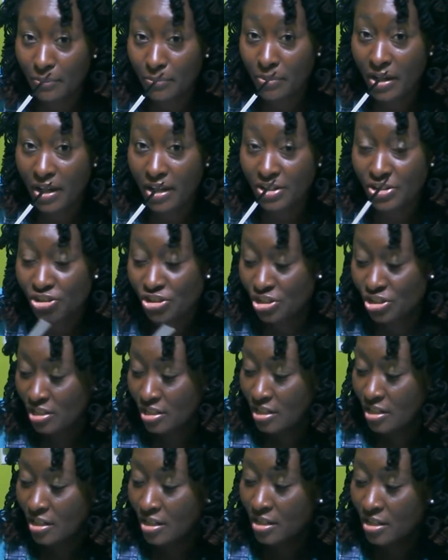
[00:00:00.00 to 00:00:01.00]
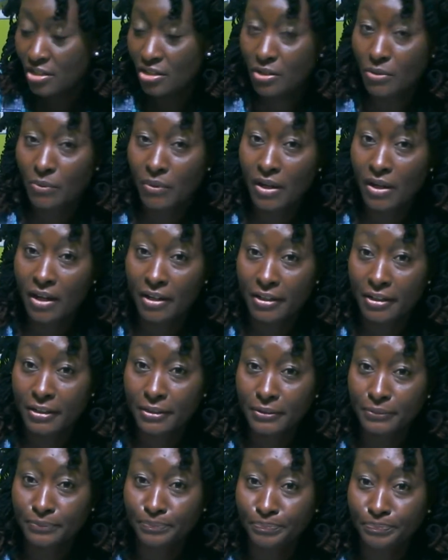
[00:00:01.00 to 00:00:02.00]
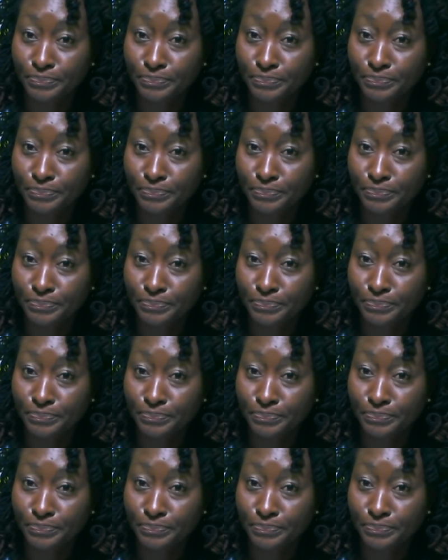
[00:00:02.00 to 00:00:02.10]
brush, your water,